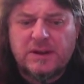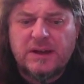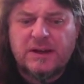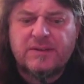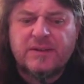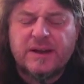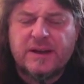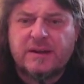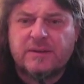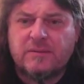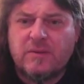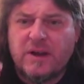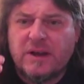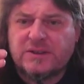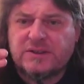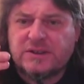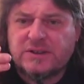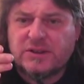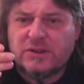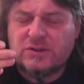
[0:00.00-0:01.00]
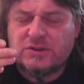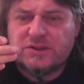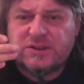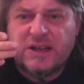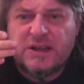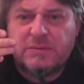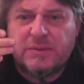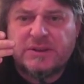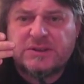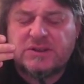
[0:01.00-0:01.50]
and then as it goes
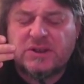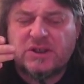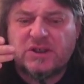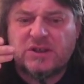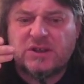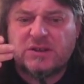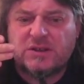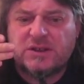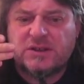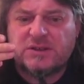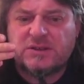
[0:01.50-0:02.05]
down my tongue,